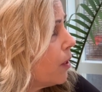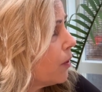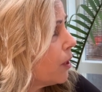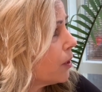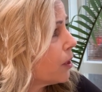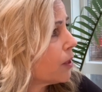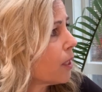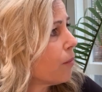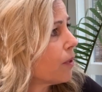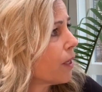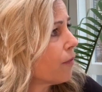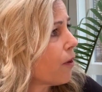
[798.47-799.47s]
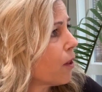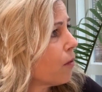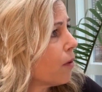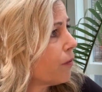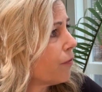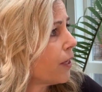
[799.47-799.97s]
This is someone I follow
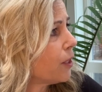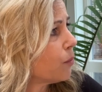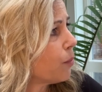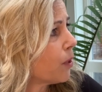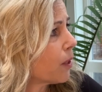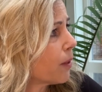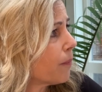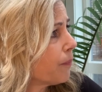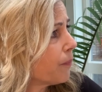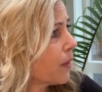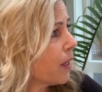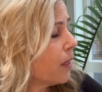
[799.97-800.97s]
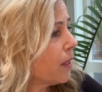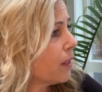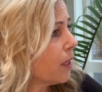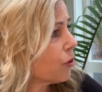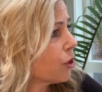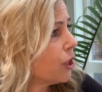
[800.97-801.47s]
on Facebook.
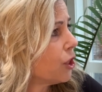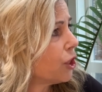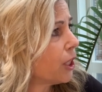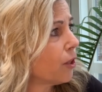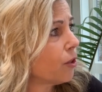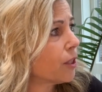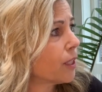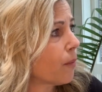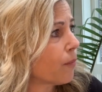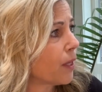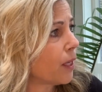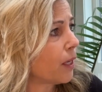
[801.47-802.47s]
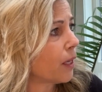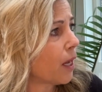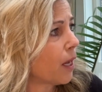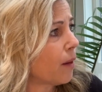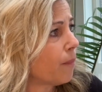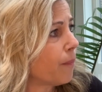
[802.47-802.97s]
Now, she shared something
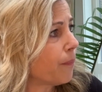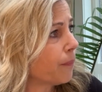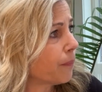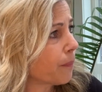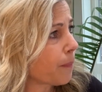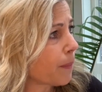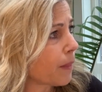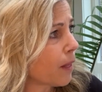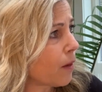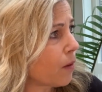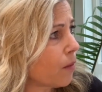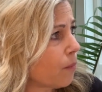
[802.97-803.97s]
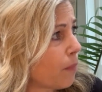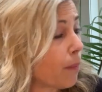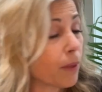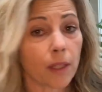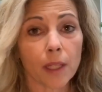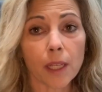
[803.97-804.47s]

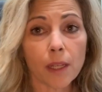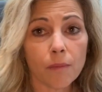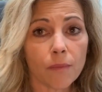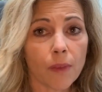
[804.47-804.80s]
publicly